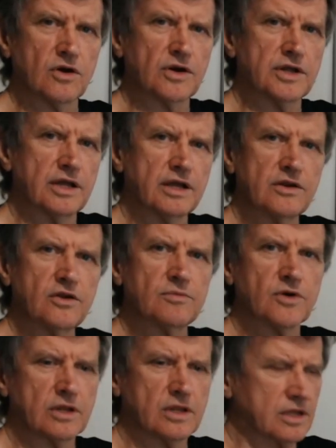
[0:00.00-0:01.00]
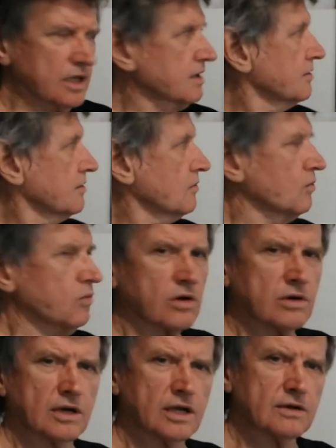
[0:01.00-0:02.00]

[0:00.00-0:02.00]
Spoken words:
here, and you might think, what